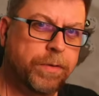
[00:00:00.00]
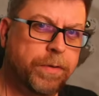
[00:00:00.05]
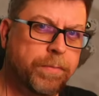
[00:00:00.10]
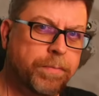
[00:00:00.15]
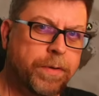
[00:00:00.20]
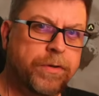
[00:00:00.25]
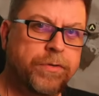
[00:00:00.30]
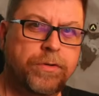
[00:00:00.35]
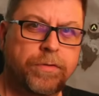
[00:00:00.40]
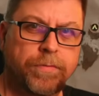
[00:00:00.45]
a
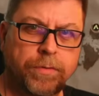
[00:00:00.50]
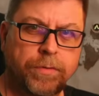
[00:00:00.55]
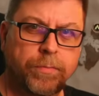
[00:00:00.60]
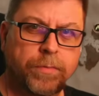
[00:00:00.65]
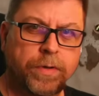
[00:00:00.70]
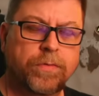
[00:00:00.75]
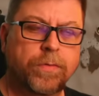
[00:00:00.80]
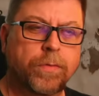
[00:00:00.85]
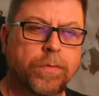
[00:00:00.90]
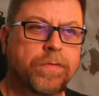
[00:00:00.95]
bunch of the
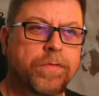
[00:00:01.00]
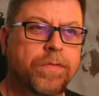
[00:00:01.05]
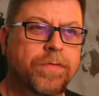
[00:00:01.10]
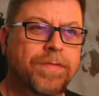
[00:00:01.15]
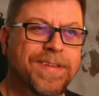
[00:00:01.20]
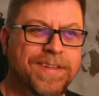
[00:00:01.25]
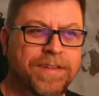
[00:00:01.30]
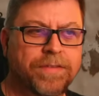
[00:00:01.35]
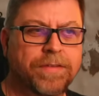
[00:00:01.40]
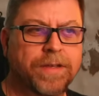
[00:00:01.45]

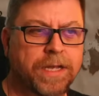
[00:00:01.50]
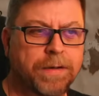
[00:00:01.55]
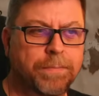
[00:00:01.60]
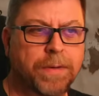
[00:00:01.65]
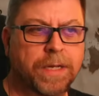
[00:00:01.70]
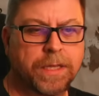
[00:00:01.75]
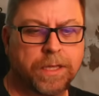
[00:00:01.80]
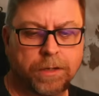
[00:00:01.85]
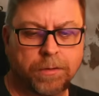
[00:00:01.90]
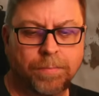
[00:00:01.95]
resources inside
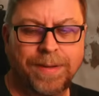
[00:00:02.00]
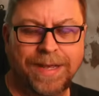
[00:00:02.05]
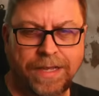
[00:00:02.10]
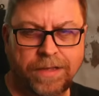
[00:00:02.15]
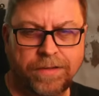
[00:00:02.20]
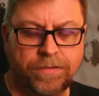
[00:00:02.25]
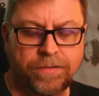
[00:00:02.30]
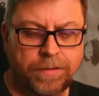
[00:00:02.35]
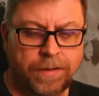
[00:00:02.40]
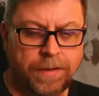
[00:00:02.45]
my little
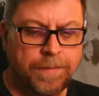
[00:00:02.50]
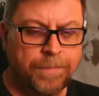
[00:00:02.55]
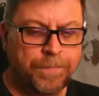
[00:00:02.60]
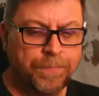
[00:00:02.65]
base.